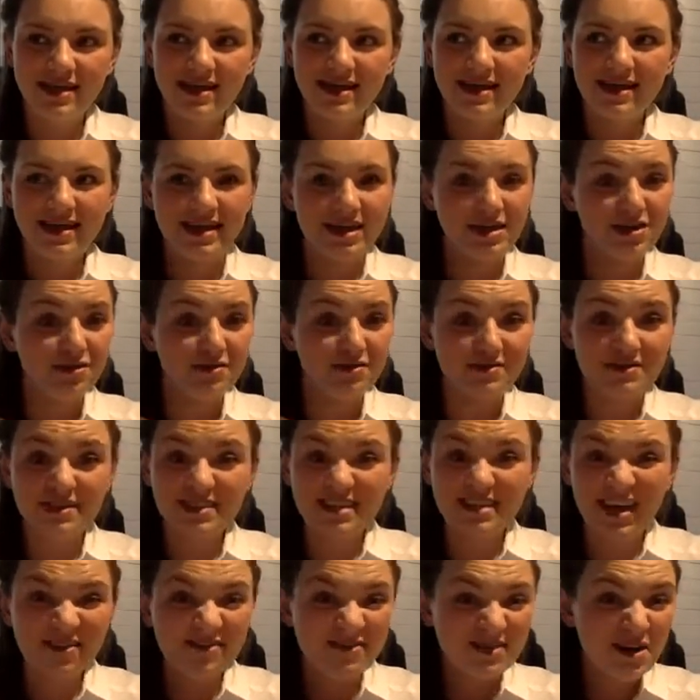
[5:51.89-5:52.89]
it can often
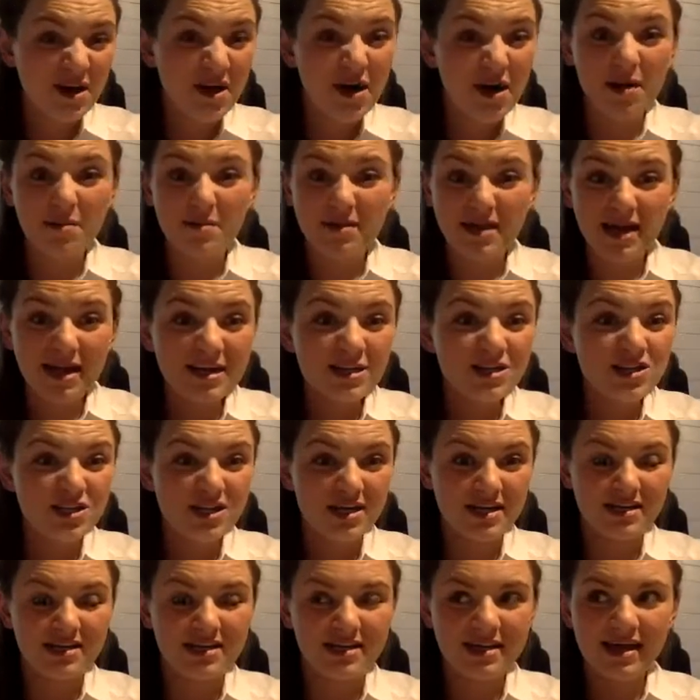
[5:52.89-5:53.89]
save time and
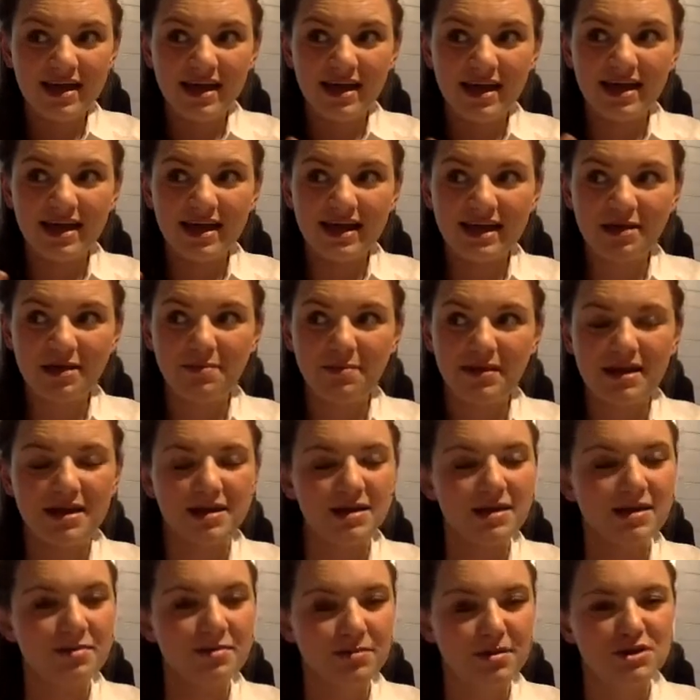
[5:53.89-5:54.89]
energy, and it can be
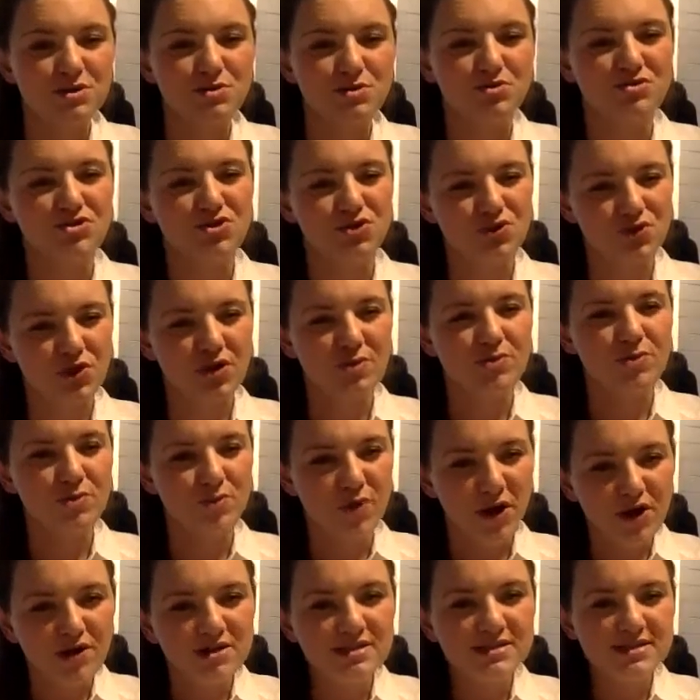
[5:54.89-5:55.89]
a much more enjoyable
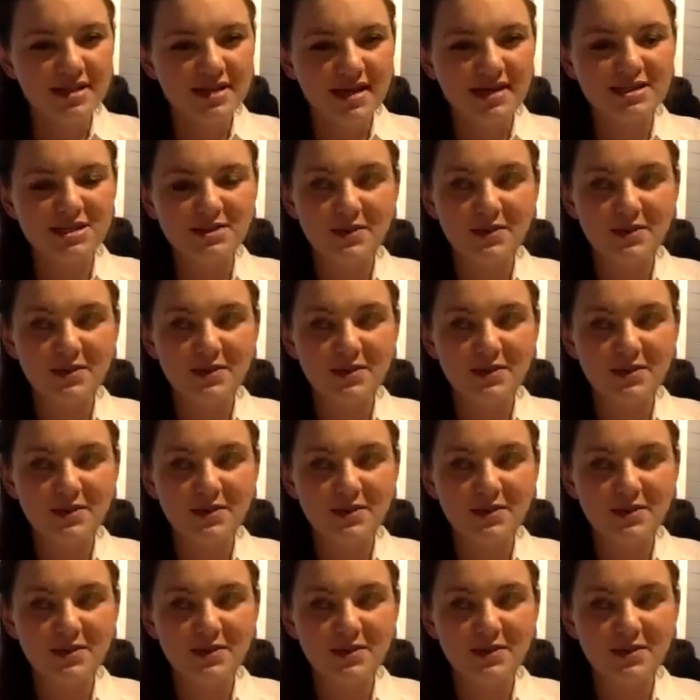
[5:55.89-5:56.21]
process.